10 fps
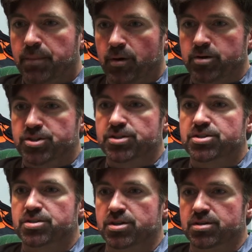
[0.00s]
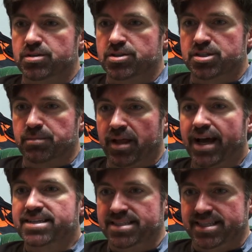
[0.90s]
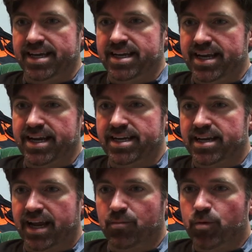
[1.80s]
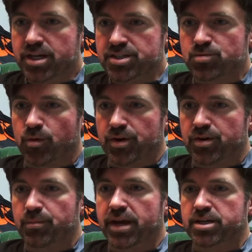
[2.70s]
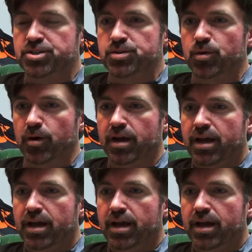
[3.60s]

purchase the, the supplies that they need. And we just wanted to make sure